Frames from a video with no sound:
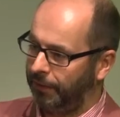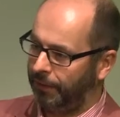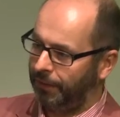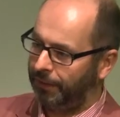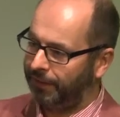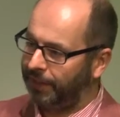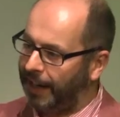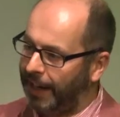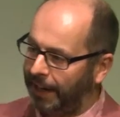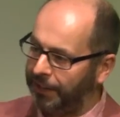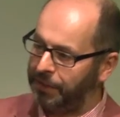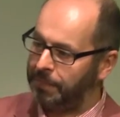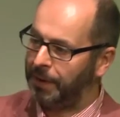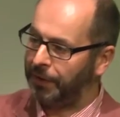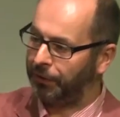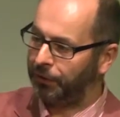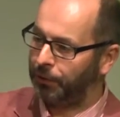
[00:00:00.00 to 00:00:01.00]
select
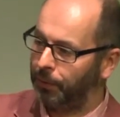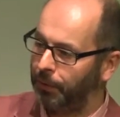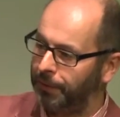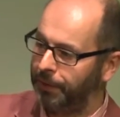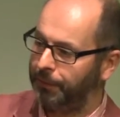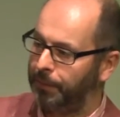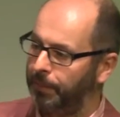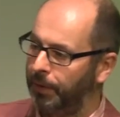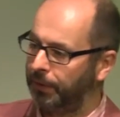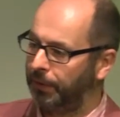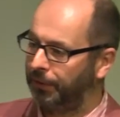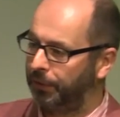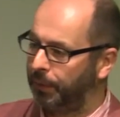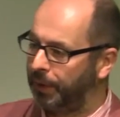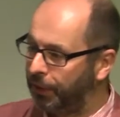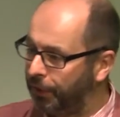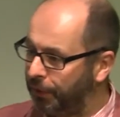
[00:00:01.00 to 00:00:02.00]
amongst all the different models
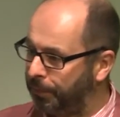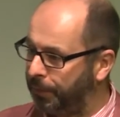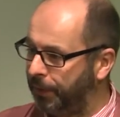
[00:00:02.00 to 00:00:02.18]
that we could have